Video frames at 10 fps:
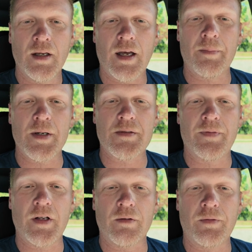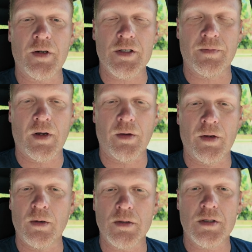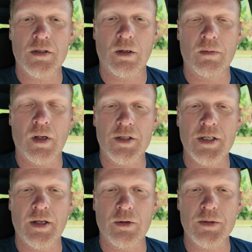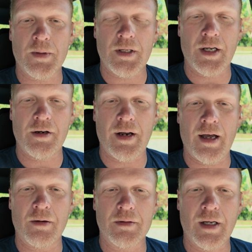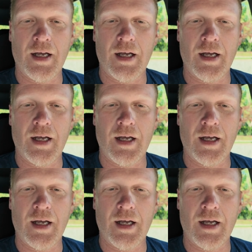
Got a bunch of video footage of all those, so I'll share those with you here now.